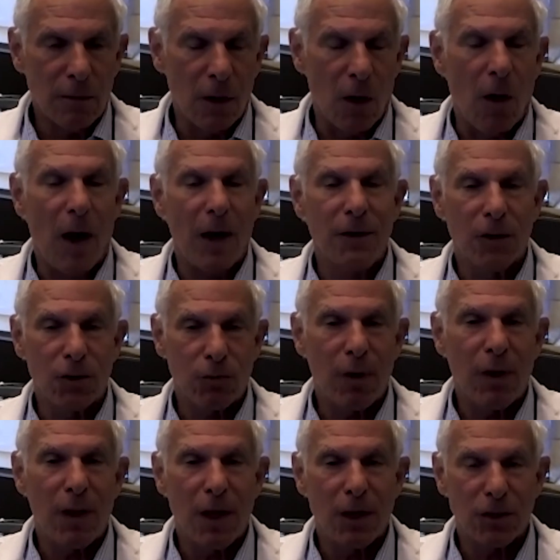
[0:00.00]
You know, high dose
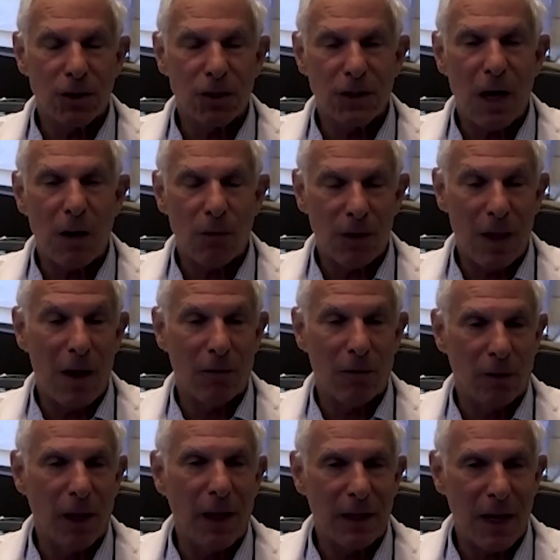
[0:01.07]
radiation is not
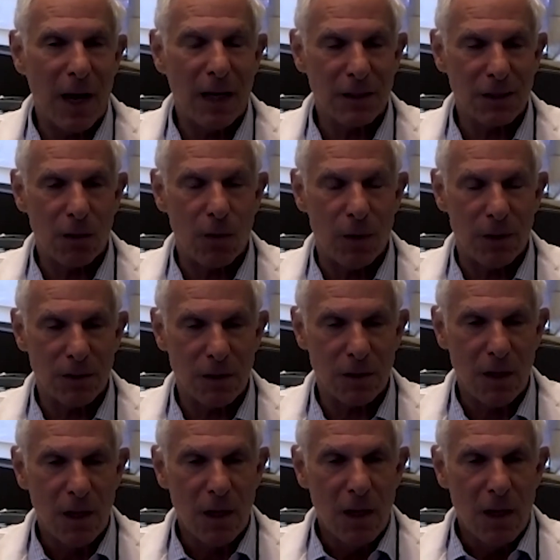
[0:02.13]
without late consequences,